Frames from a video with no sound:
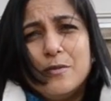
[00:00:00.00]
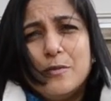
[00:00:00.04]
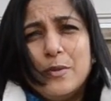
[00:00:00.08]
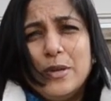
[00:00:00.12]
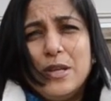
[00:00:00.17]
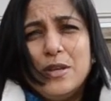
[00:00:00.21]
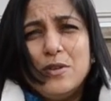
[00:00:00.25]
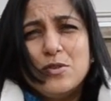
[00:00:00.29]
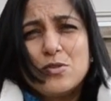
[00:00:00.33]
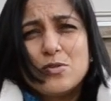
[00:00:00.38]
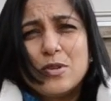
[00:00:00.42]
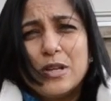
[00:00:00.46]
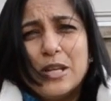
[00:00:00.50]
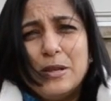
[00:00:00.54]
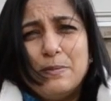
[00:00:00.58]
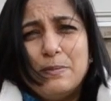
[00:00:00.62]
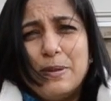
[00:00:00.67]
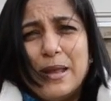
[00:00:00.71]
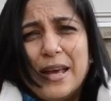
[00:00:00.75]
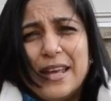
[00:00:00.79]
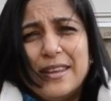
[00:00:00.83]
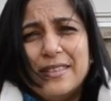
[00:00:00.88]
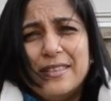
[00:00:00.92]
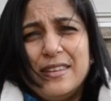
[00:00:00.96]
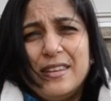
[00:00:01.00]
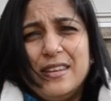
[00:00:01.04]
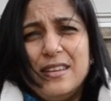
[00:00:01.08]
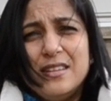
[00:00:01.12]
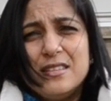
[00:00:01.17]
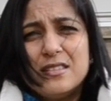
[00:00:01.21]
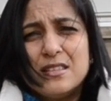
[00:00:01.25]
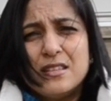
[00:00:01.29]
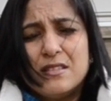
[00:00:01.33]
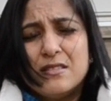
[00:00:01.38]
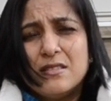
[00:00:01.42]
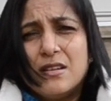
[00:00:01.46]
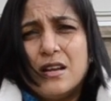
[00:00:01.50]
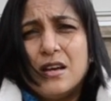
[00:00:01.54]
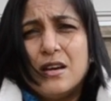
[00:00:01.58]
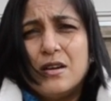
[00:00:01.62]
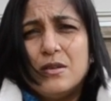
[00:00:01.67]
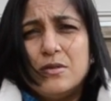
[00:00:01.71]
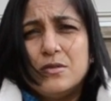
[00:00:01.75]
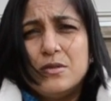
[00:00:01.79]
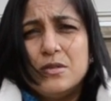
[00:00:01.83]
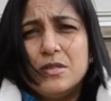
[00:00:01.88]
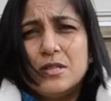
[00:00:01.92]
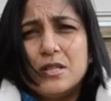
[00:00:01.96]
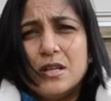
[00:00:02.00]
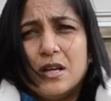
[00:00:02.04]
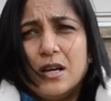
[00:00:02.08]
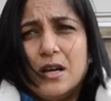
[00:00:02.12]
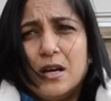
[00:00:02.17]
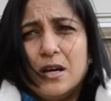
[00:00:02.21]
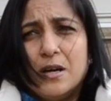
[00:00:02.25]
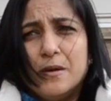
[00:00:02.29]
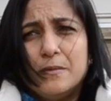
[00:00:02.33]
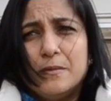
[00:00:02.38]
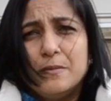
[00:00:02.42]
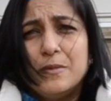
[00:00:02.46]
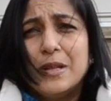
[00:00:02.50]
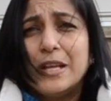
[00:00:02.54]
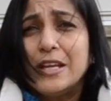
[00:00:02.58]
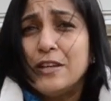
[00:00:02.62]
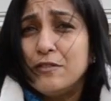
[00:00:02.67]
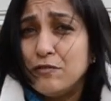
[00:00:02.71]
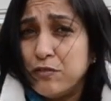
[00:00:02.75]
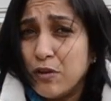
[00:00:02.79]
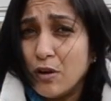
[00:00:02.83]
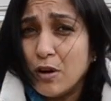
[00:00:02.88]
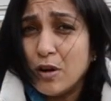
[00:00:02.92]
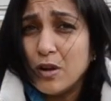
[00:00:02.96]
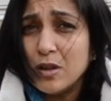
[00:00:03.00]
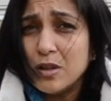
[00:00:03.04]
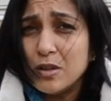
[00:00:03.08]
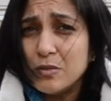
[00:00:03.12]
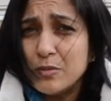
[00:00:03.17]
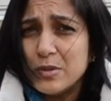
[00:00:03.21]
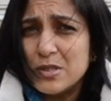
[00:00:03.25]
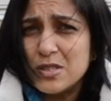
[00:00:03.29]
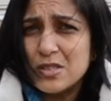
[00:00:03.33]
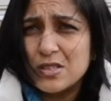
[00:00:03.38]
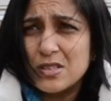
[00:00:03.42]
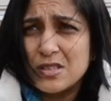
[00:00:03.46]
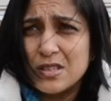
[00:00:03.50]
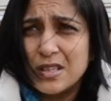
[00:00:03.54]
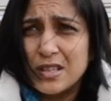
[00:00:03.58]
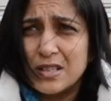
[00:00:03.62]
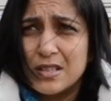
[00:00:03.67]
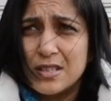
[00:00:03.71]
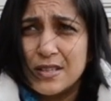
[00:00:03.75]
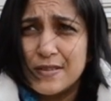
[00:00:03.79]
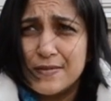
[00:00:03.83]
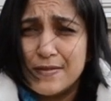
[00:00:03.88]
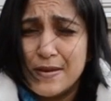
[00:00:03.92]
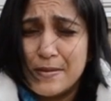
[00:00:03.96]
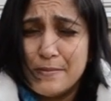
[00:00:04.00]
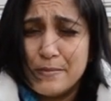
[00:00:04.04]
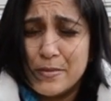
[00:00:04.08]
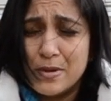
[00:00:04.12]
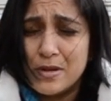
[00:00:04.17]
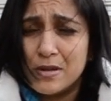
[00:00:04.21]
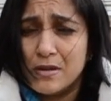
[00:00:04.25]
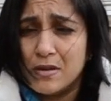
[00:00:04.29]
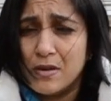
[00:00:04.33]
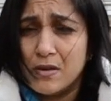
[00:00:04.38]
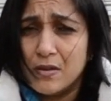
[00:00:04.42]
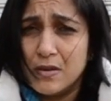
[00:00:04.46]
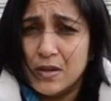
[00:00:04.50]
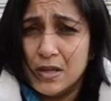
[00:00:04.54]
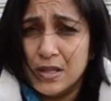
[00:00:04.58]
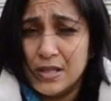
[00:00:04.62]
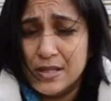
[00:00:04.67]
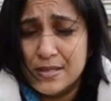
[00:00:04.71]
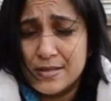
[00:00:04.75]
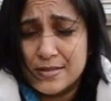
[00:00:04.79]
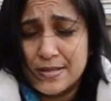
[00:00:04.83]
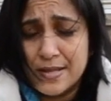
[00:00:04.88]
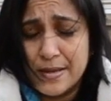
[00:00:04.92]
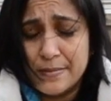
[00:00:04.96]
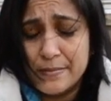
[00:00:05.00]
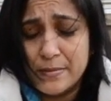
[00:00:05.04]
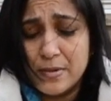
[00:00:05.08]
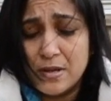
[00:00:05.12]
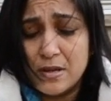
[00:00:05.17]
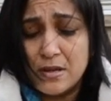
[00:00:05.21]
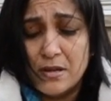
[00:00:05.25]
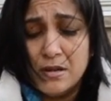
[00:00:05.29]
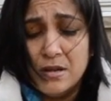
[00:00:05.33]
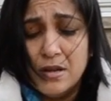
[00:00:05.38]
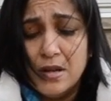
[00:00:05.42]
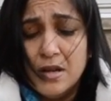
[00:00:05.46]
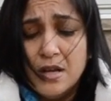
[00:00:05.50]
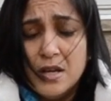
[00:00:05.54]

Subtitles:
We usually plant these around late fall, which is like November or early December.